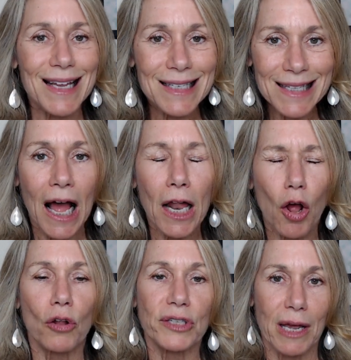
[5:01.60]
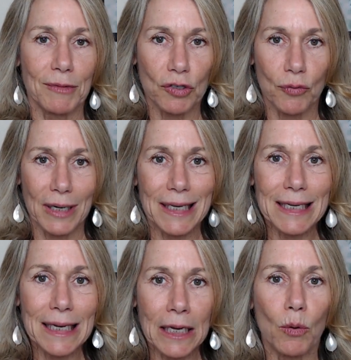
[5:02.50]
not all time is created
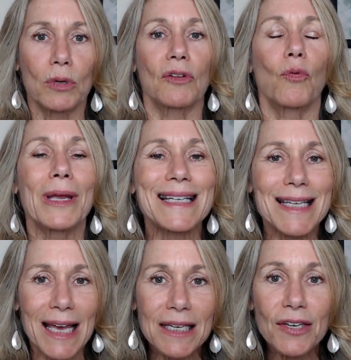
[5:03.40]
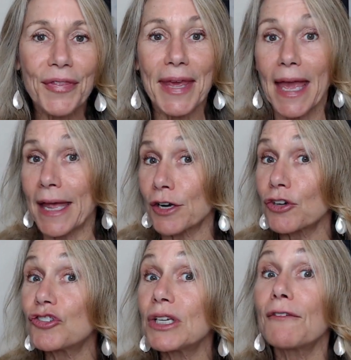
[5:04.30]
equal. And if we attend to the
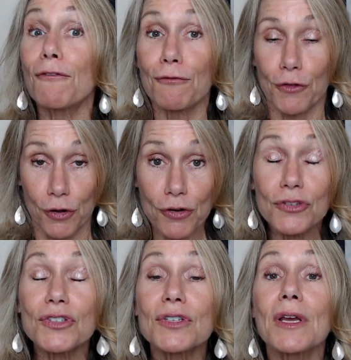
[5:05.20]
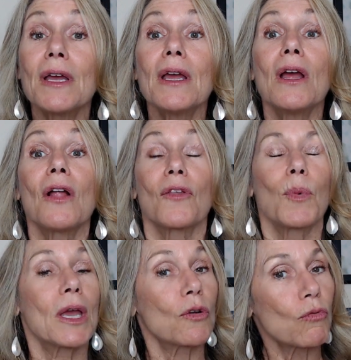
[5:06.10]
energy first, then we
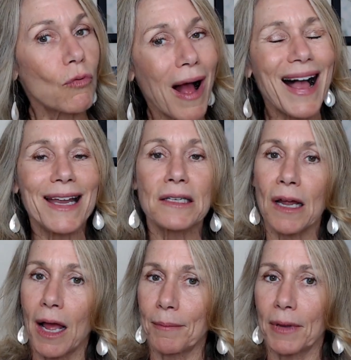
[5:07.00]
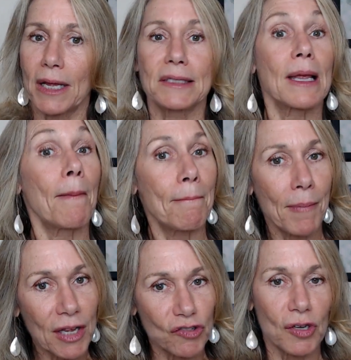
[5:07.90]
can ride timelines
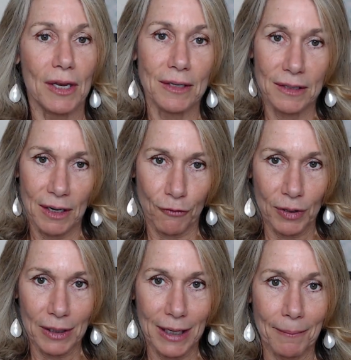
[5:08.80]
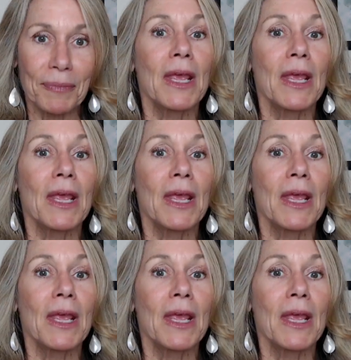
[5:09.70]
much differently.